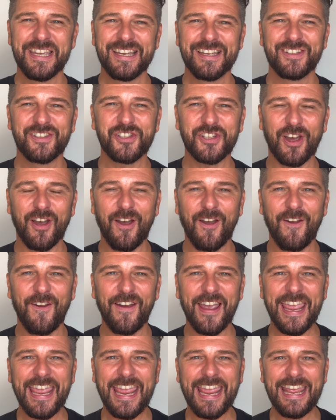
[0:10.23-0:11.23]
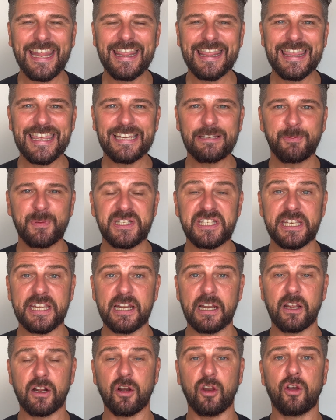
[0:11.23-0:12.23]
So in this
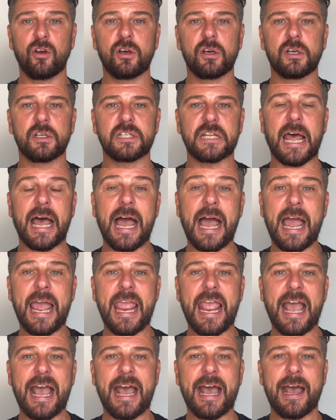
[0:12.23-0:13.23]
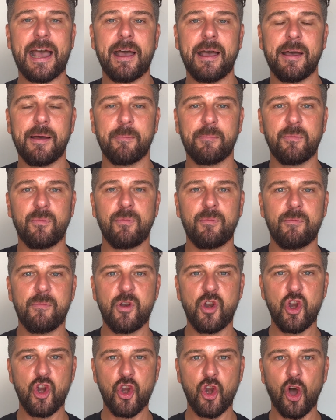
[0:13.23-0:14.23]
particular clause, I
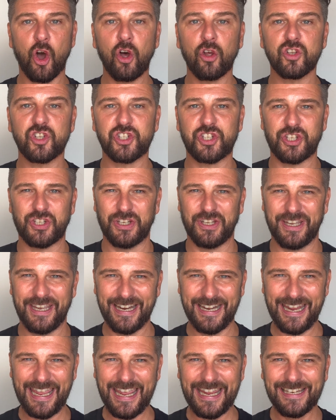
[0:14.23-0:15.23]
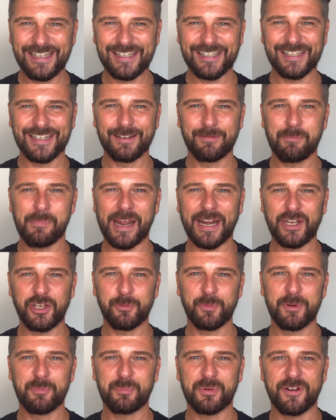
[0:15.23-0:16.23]
am not an incident
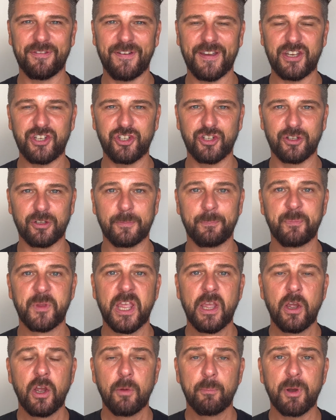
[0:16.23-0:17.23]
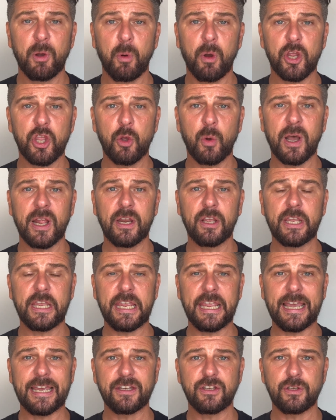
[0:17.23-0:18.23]
management professional, but what you are
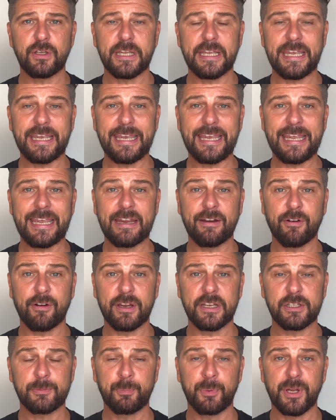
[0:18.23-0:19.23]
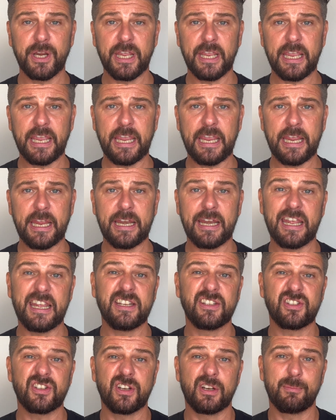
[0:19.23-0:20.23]
looking at doing here is putting in
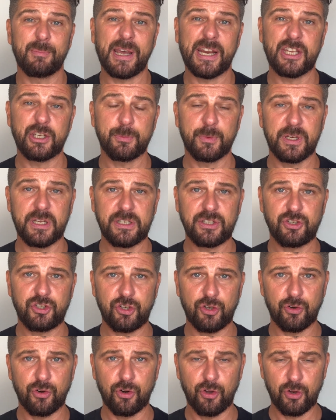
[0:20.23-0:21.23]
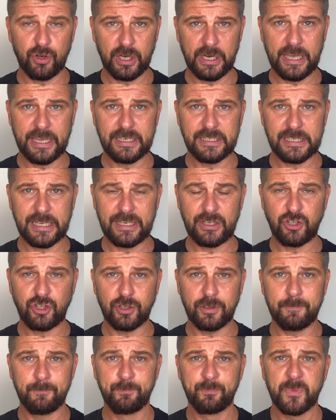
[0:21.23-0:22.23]
incident management into your organization.